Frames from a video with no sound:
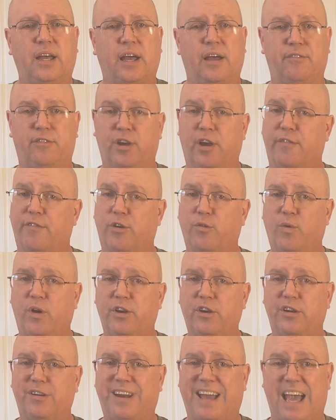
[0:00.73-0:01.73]
Have you ever
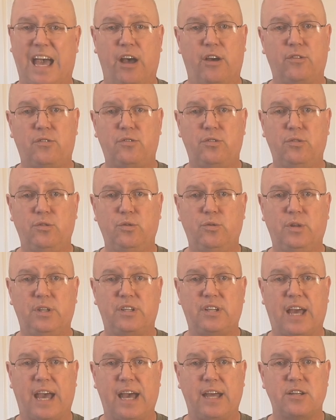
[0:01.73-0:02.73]
wondered how to
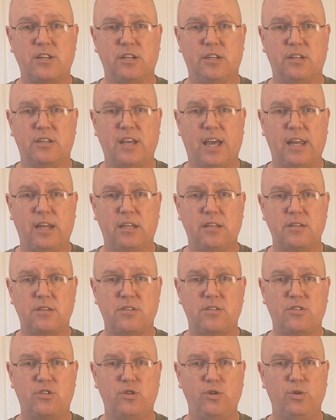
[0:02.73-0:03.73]
attach
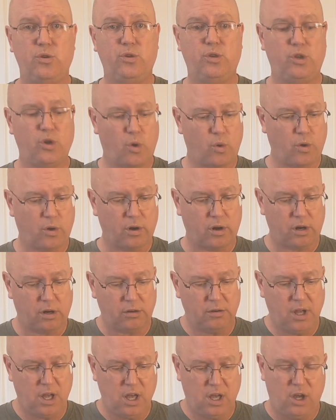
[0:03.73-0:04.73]
antennas to
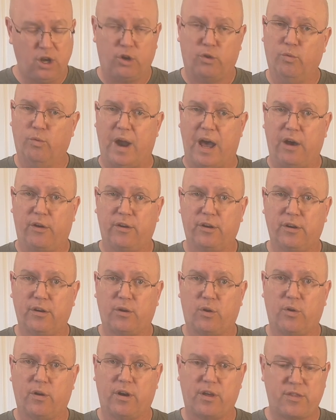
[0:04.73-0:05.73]
your router
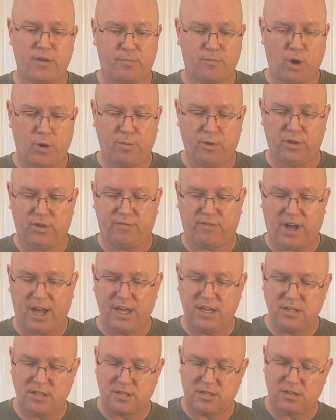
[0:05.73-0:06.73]
or other mobile
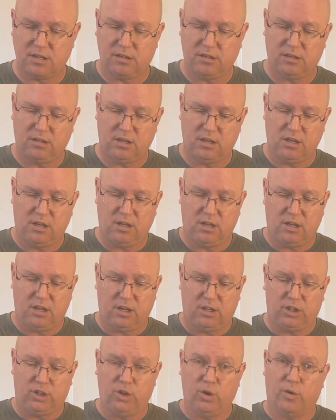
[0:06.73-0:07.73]
device?
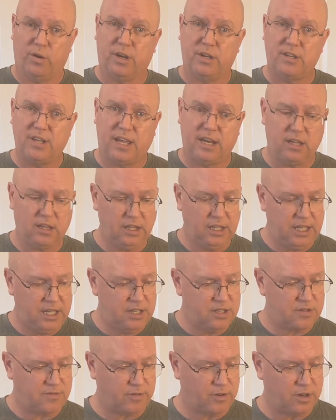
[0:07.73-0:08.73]
Your antenna
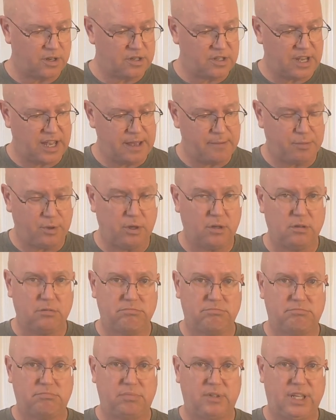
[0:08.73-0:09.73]
leads, for
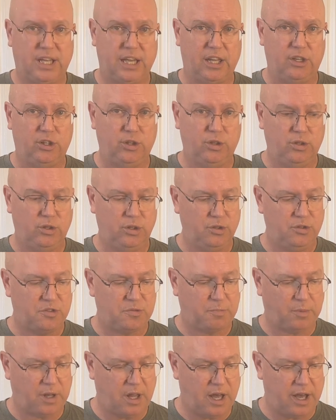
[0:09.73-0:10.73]
example, can you use
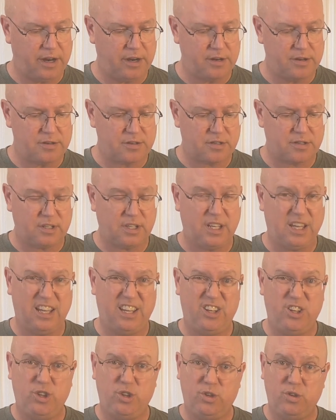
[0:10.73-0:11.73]
pliers?
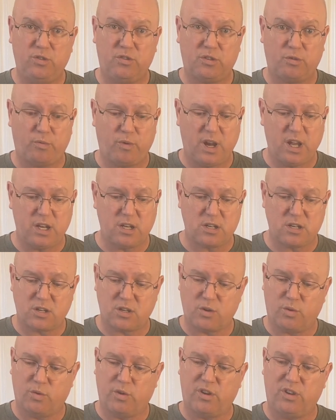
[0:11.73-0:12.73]
Can you use a wrench?
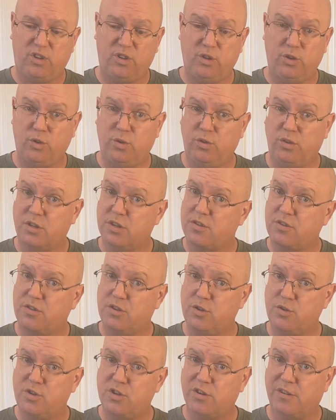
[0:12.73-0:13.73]
Or do you just
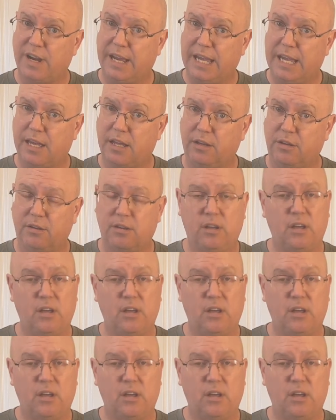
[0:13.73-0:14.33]
use your hand?